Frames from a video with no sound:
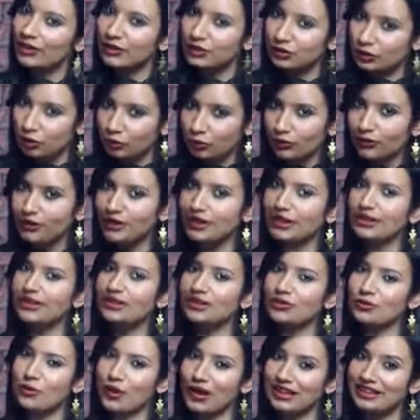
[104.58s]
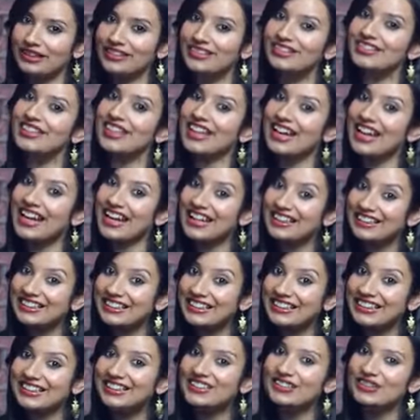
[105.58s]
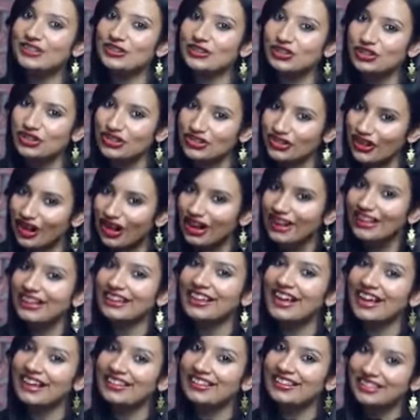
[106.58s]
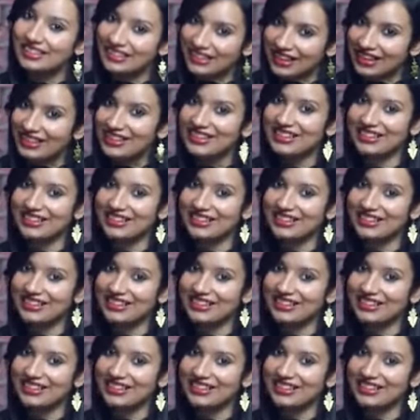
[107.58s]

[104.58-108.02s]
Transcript: don't think twice. At least try and then